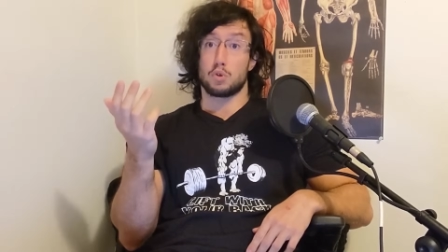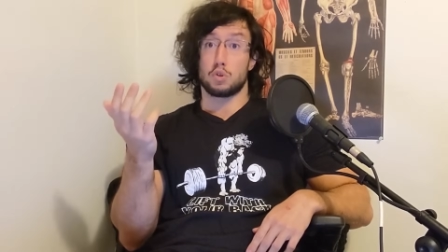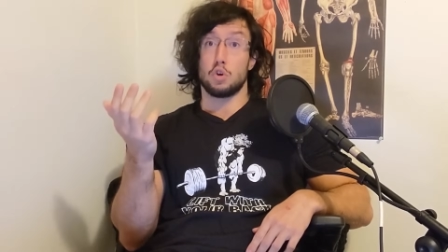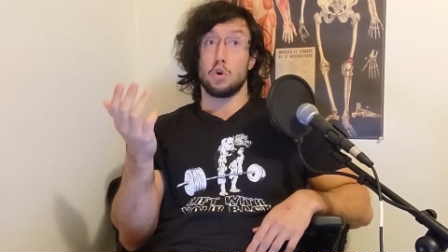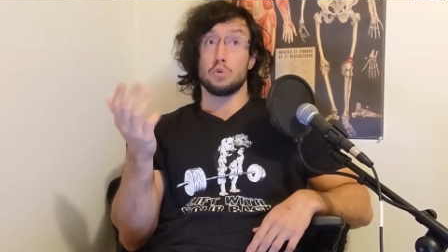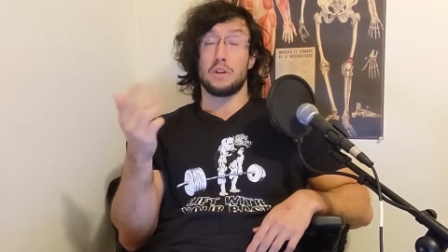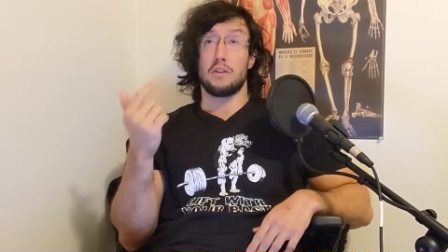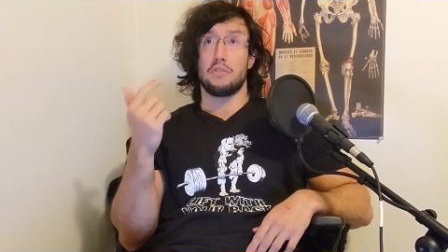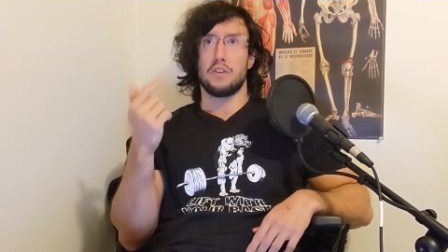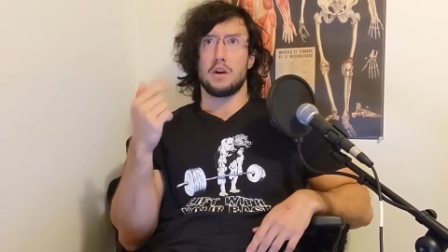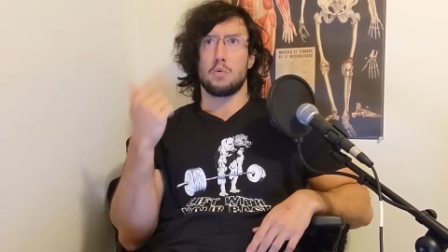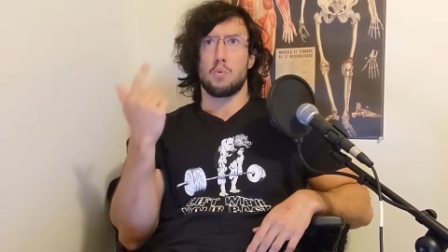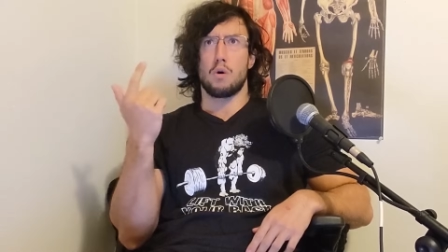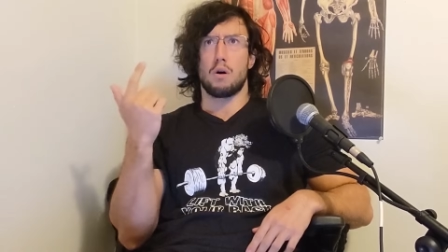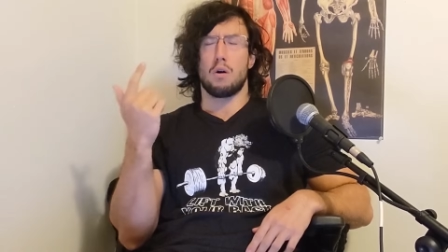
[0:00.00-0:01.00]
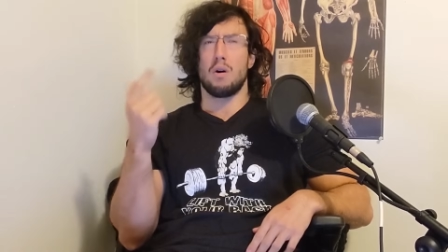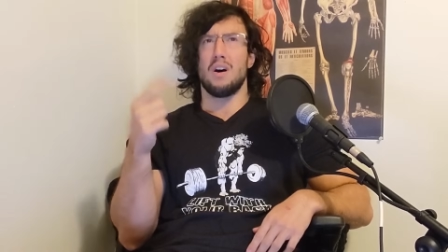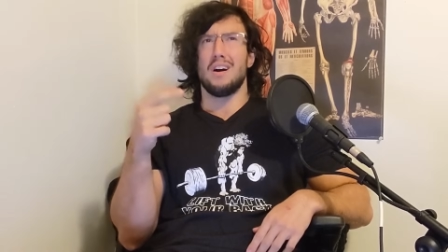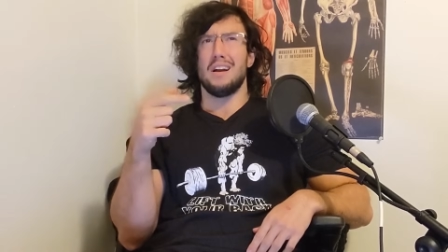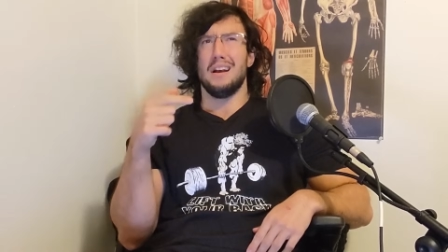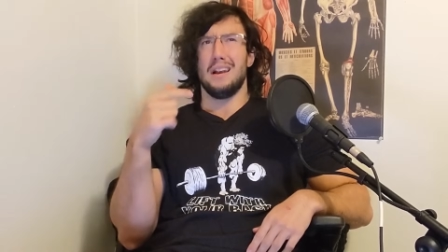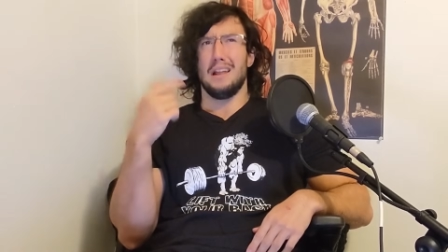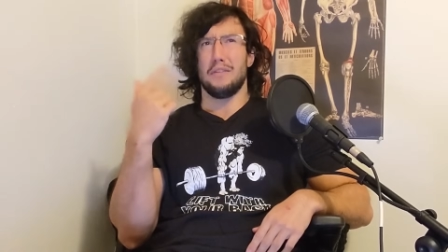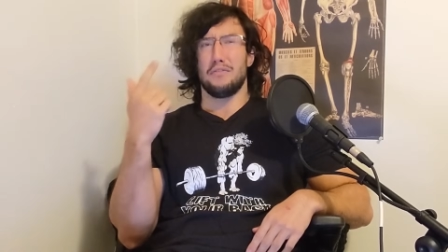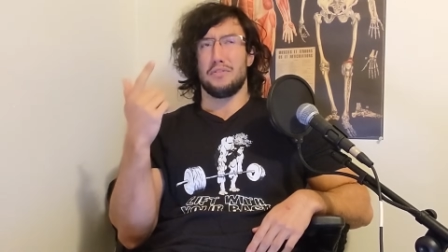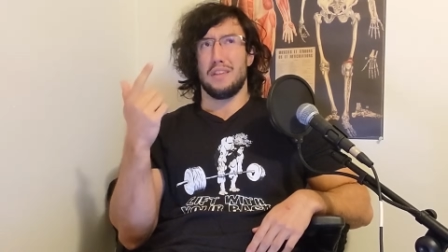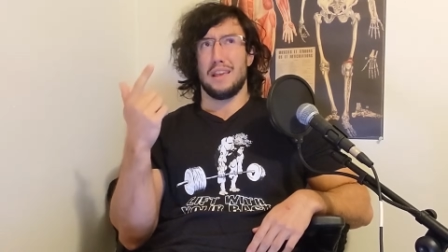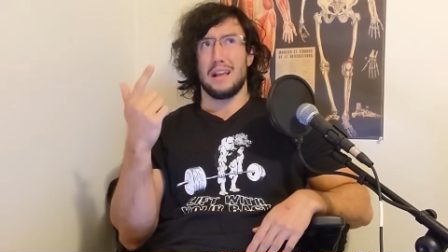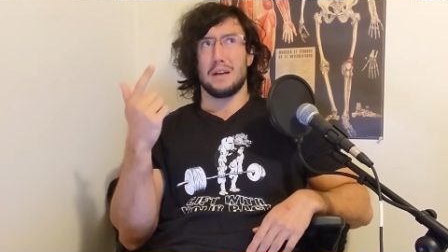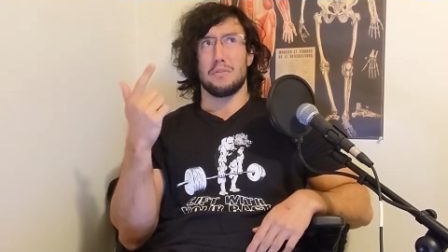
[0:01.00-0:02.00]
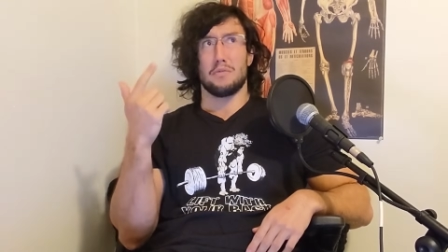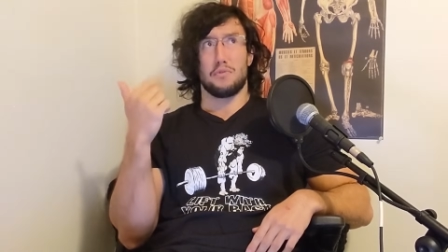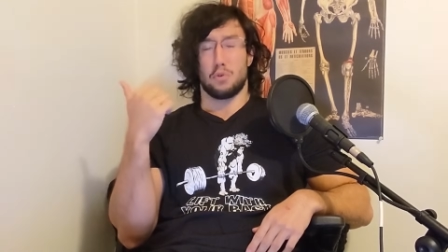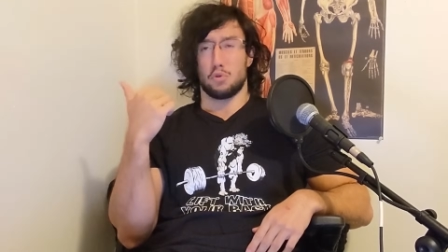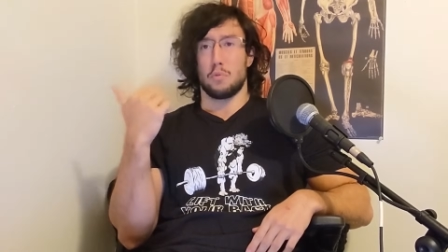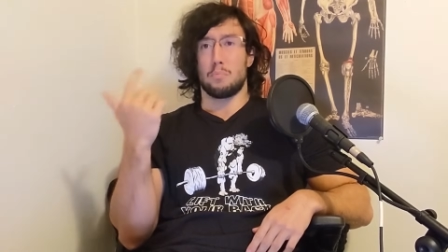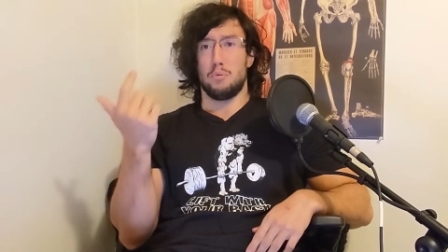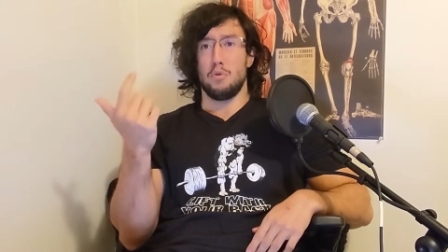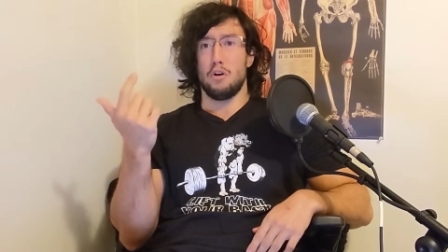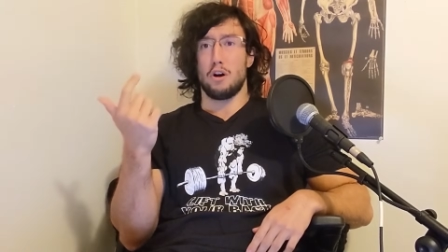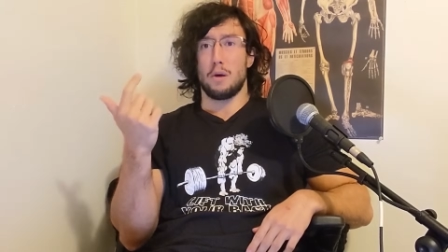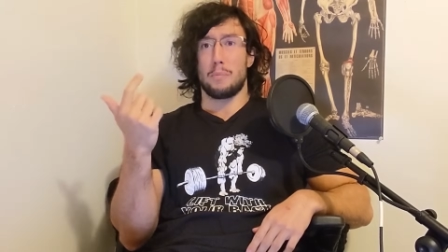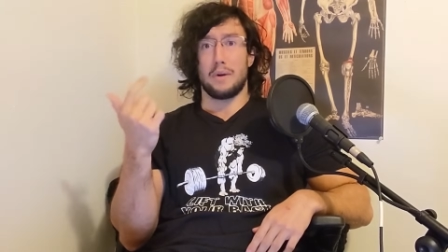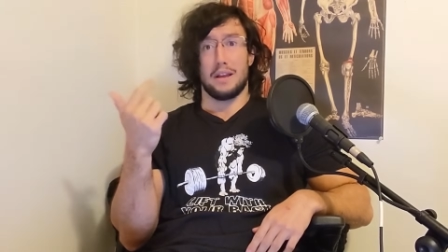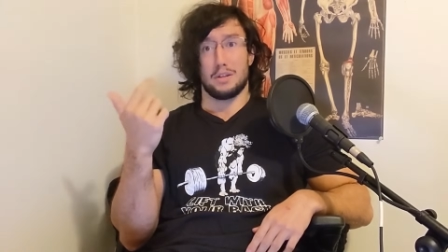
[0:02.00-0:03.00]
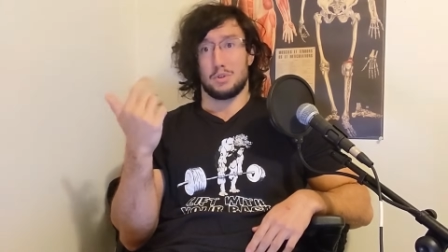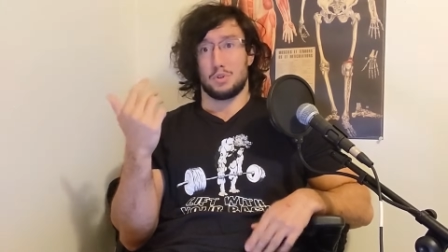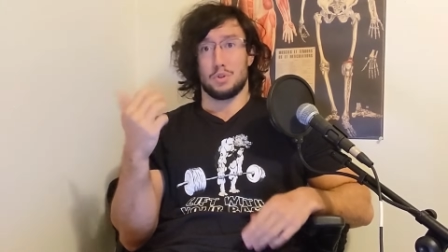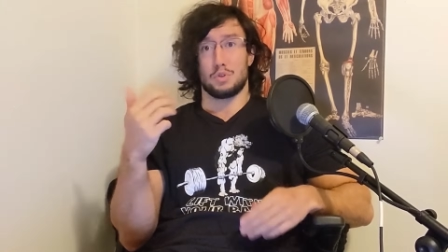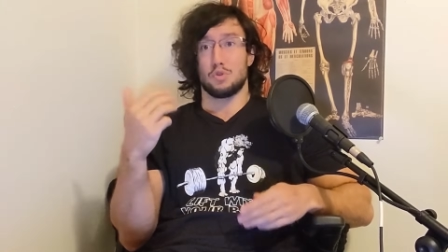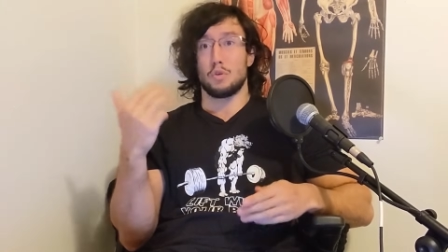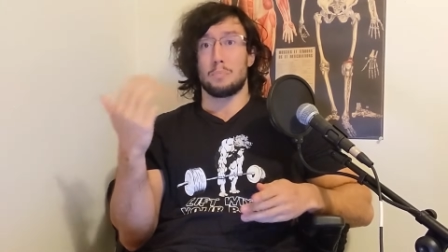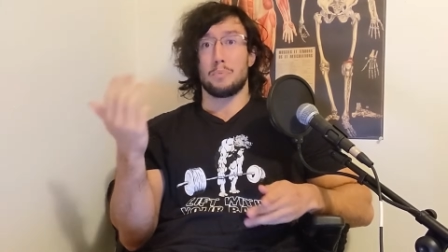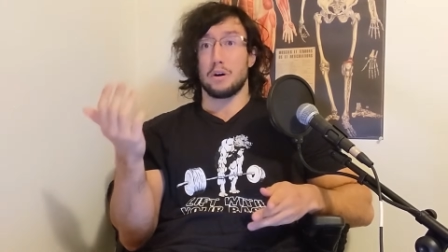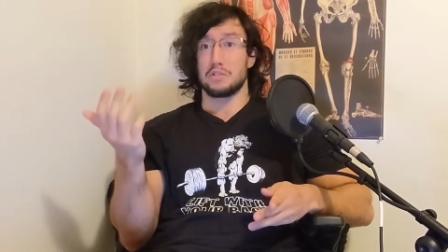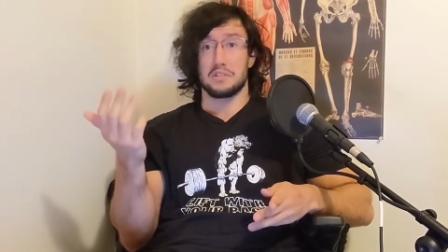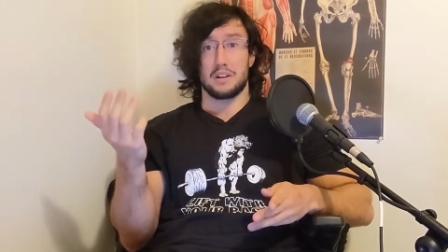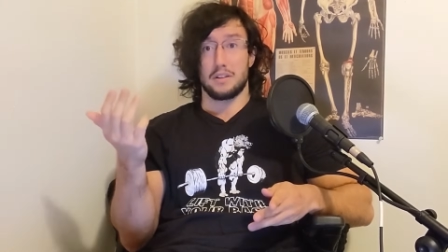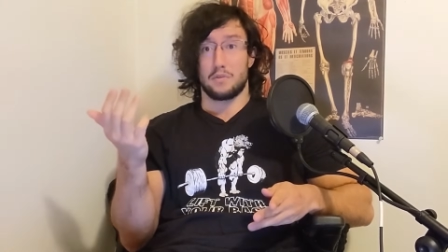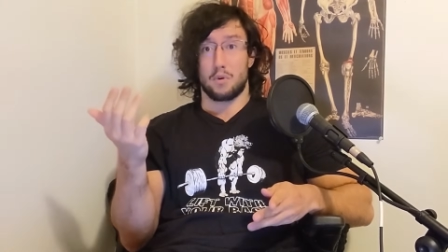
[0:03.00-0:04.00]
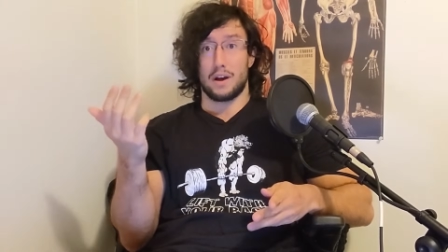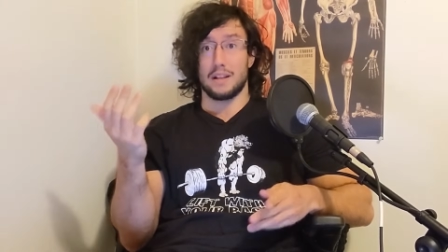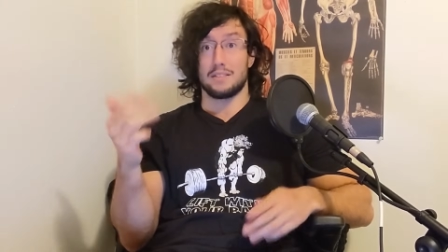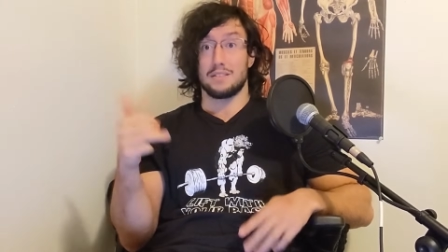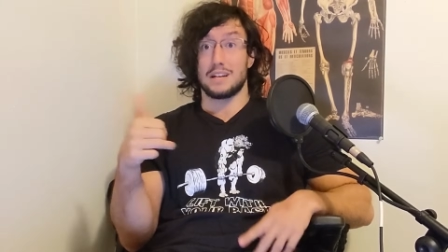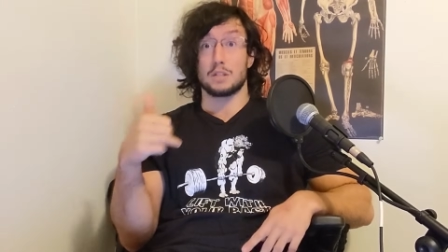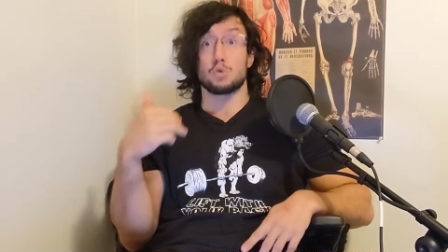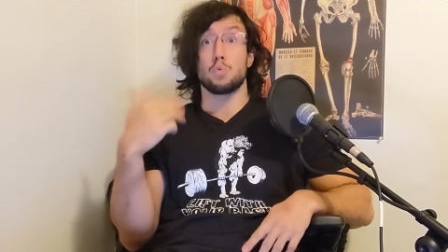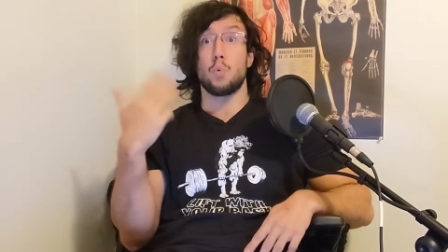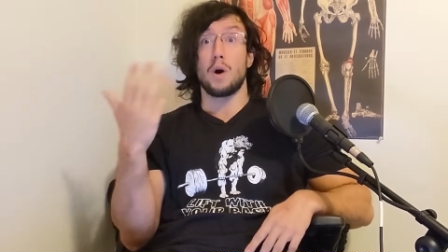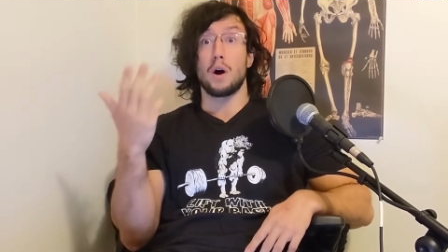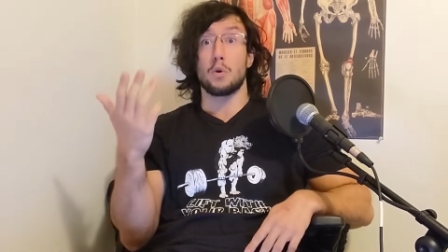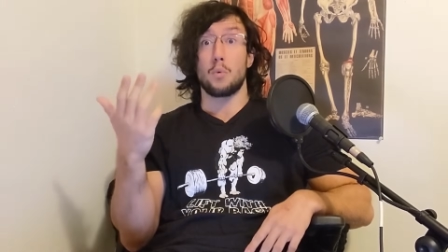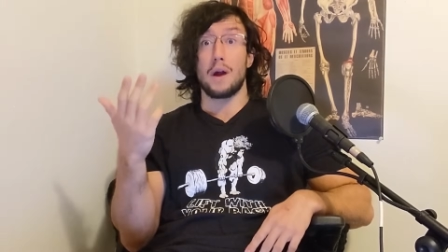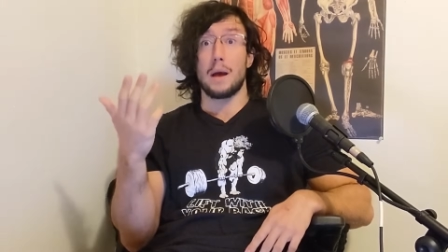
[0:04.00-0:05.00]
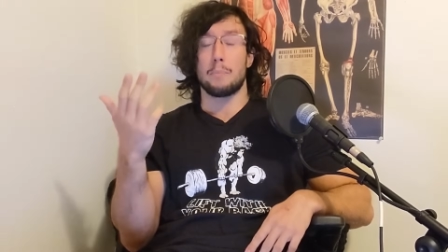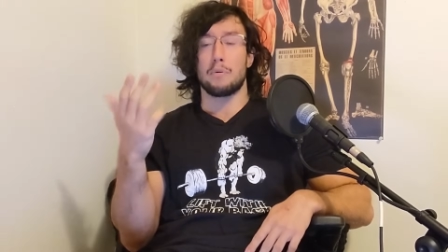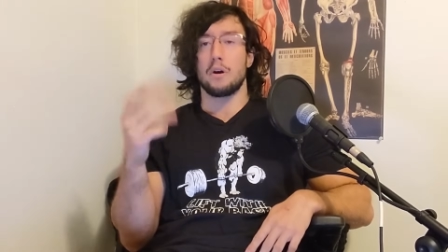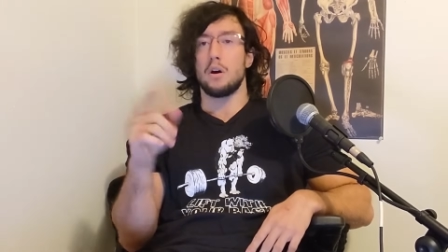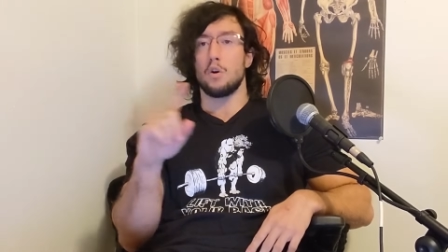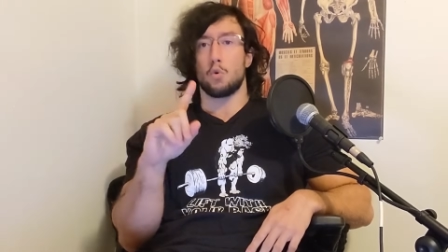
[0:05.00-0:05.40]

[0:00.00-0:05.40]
So they think, well, lifting for the pull up is just the positive, right? That's one rep.